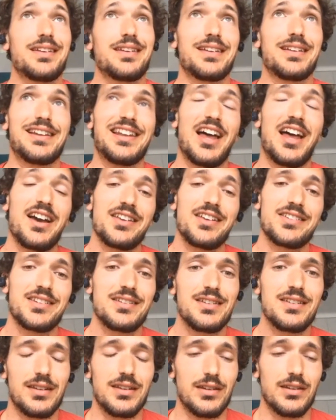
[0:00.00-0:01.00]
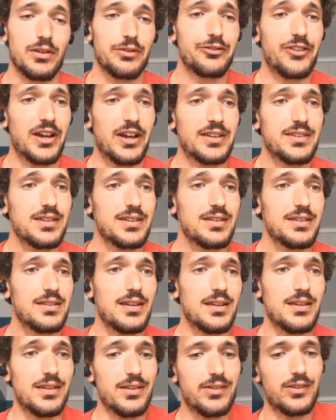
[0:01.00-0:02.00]
lies in the fact that
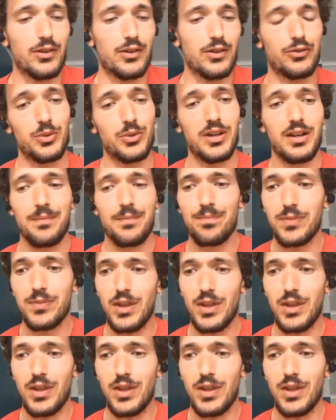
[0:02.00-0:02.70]
in software,